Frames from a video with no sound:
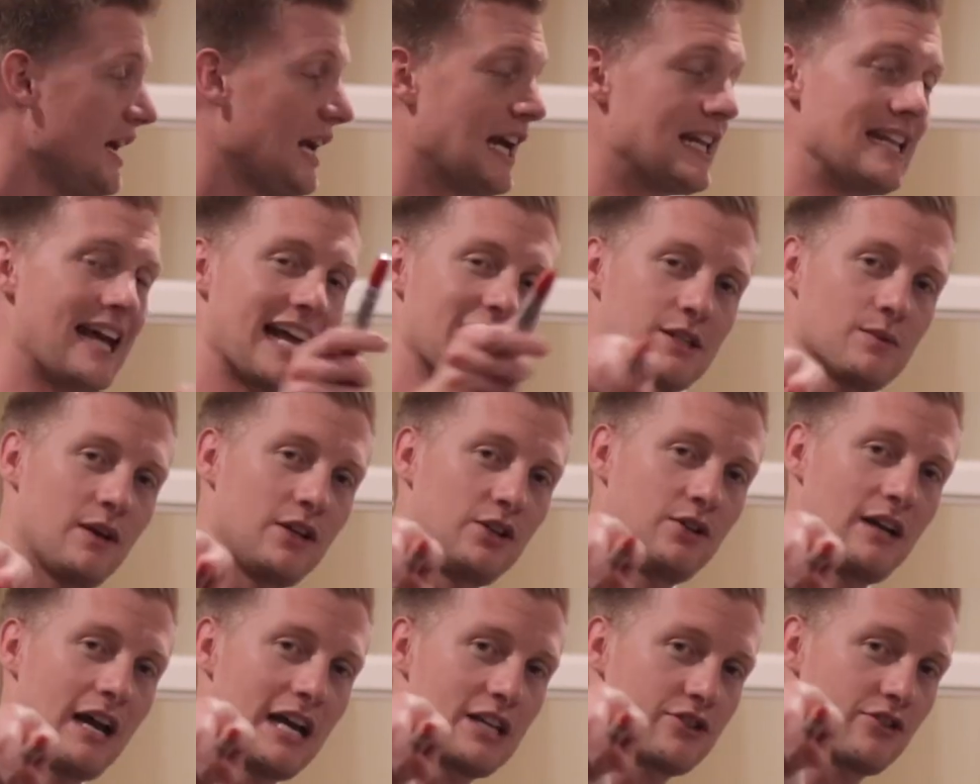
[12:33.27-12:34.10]
And that's why
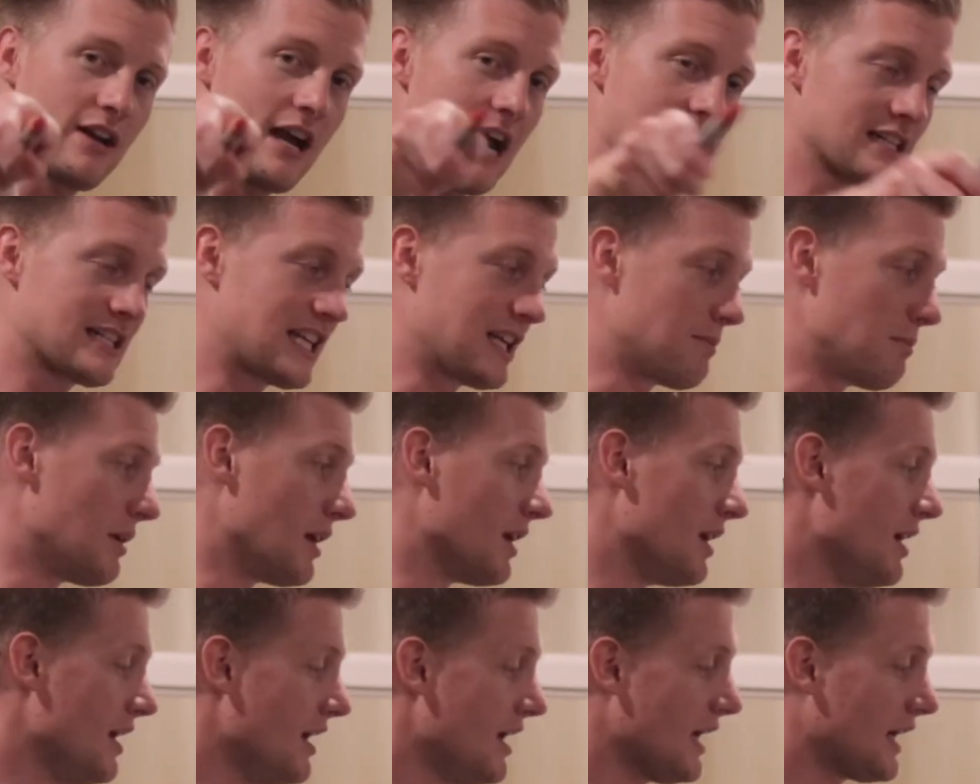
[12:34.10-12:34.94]
you guys are asking me,
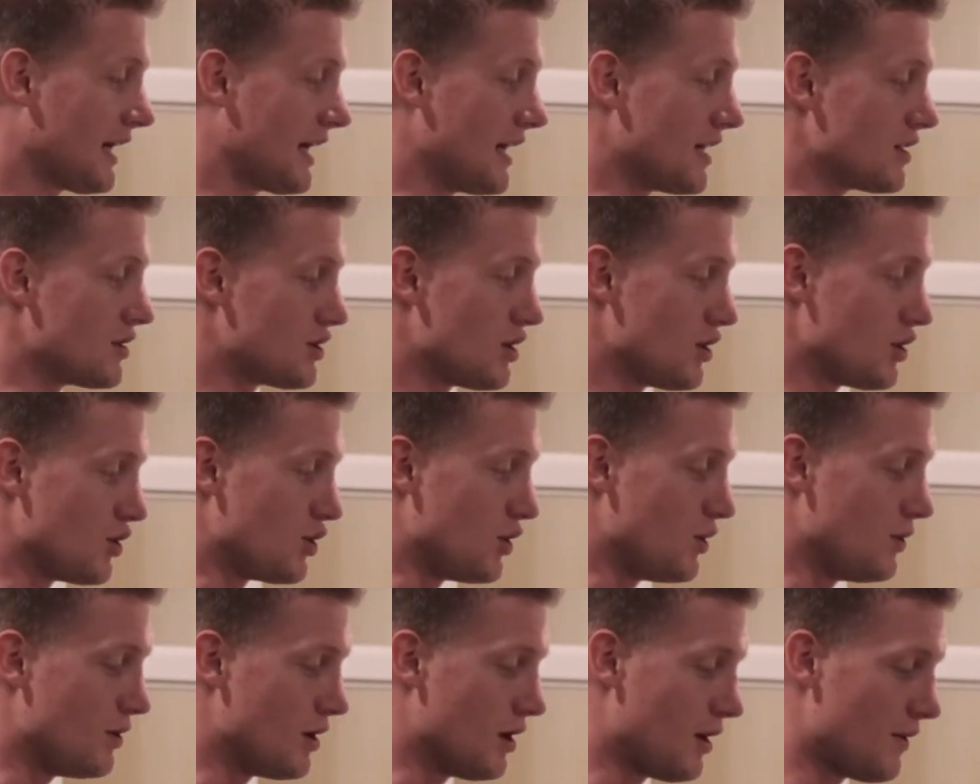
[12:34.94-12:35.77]
because
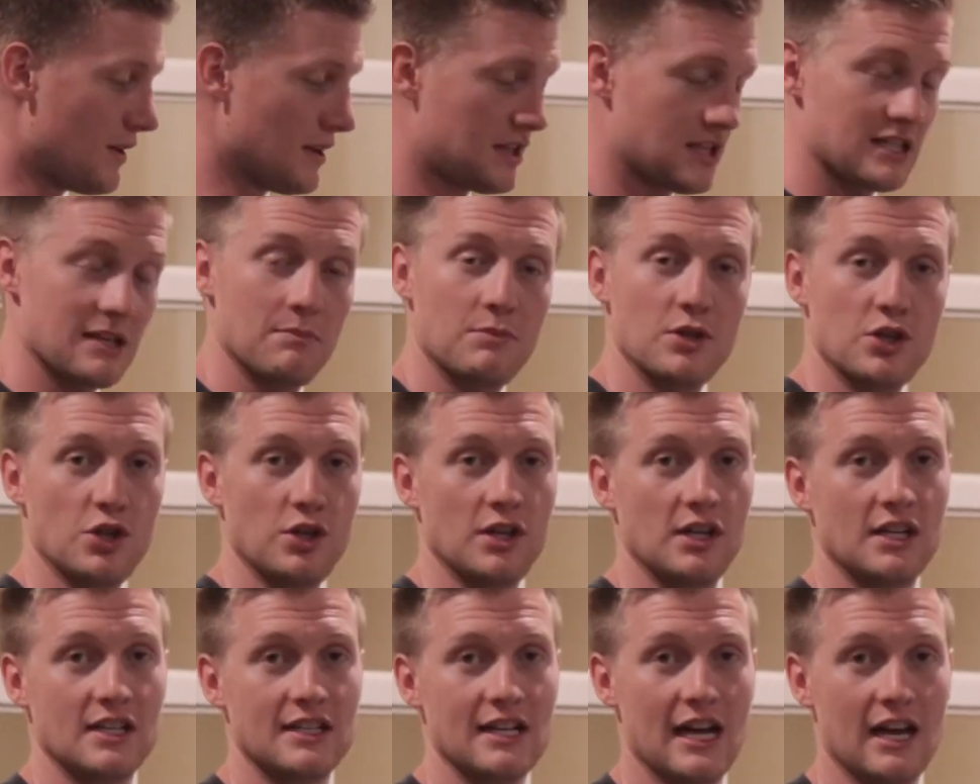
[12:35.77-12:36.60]
you know this is something you
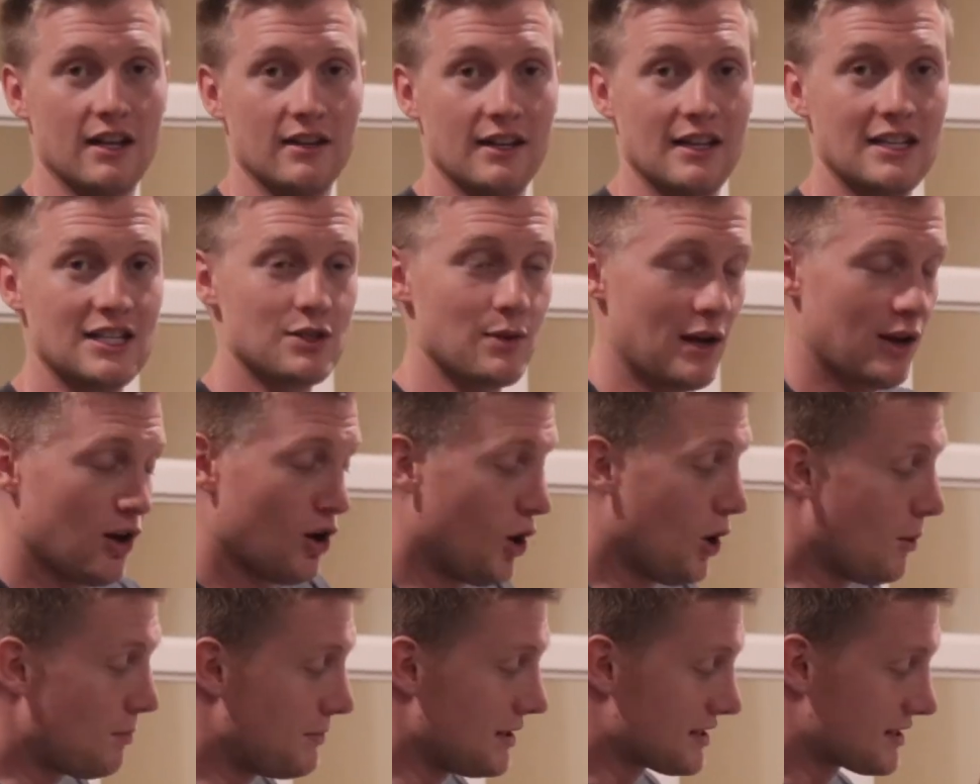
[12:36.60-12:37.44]
need to dial in. So I
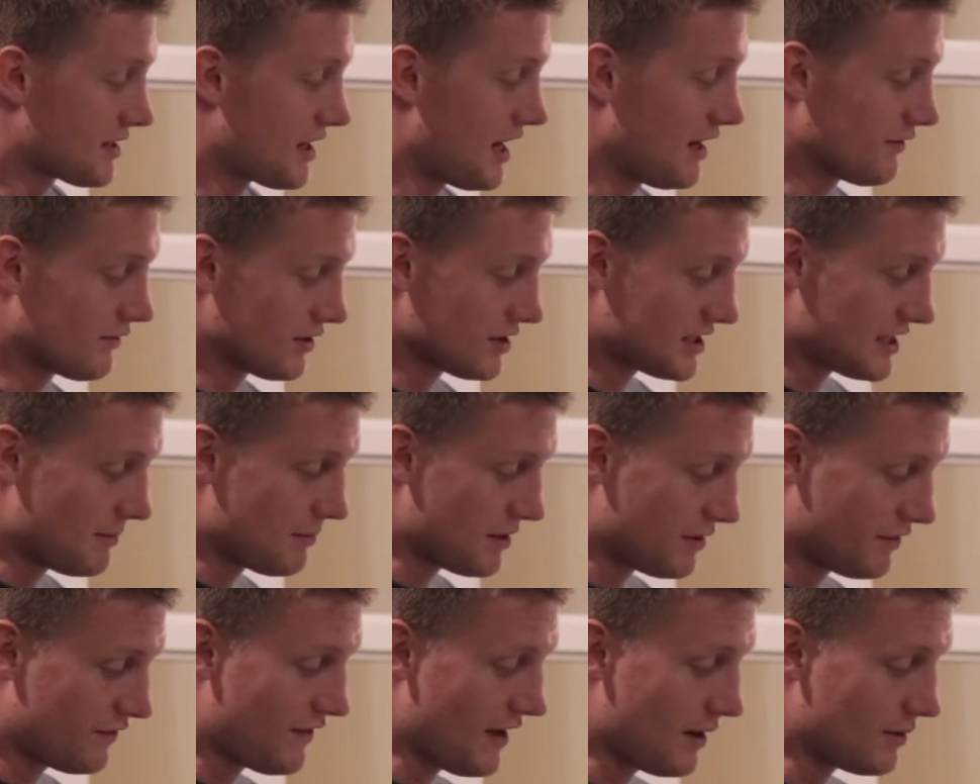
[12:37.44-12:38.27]
hope this covers some
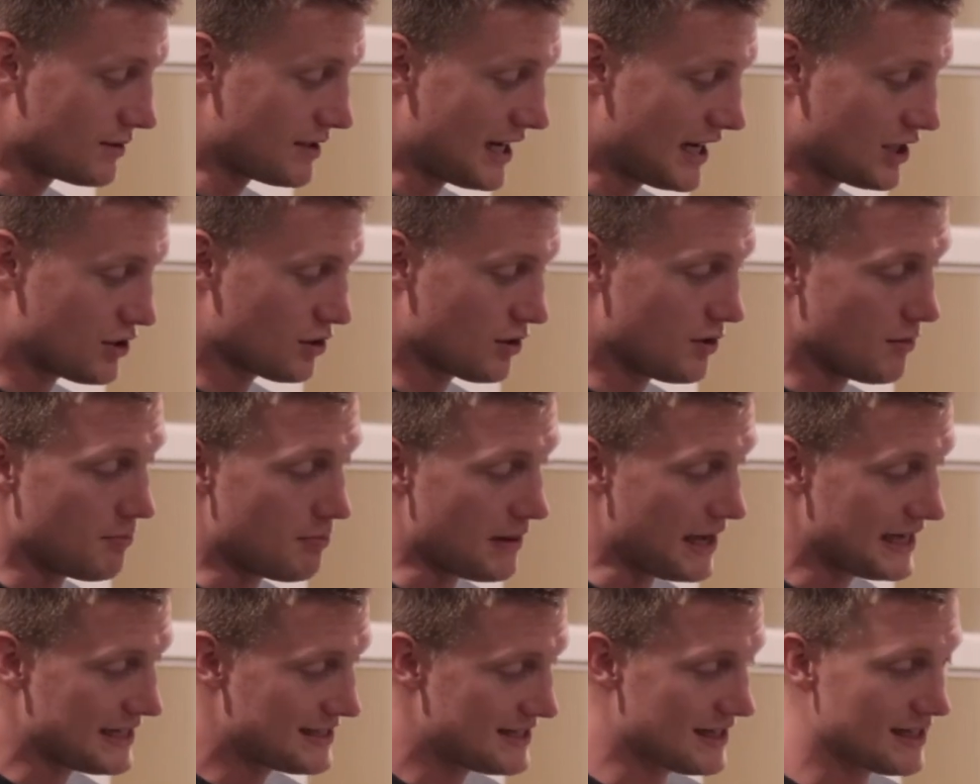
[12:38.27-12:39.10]
of the foundational
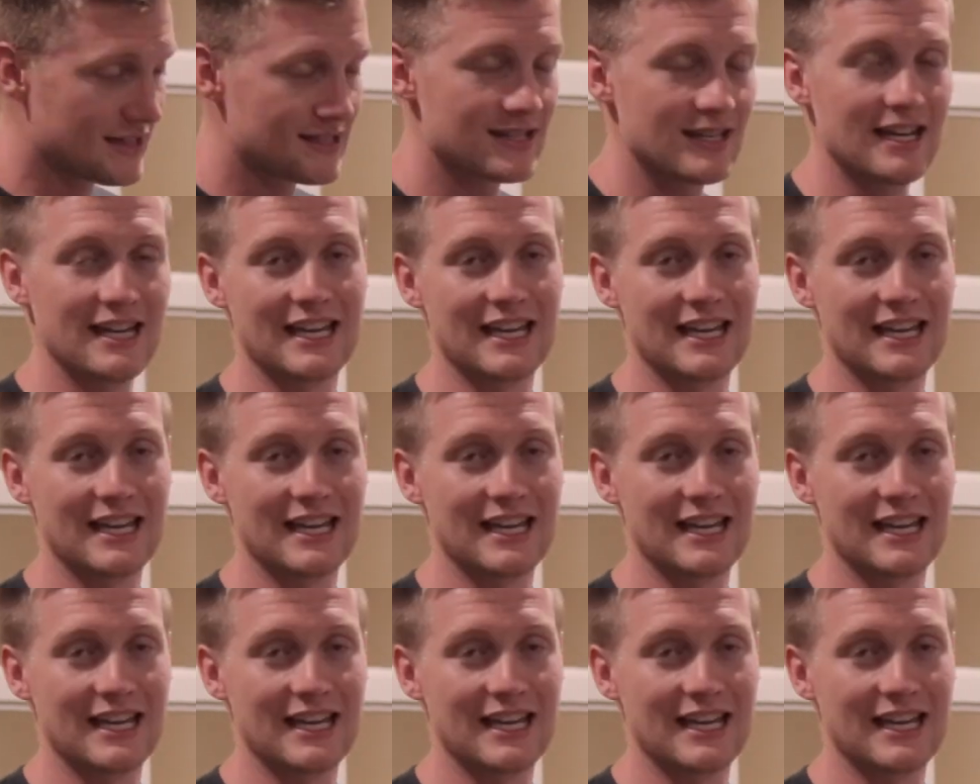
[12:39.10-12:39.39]
basics.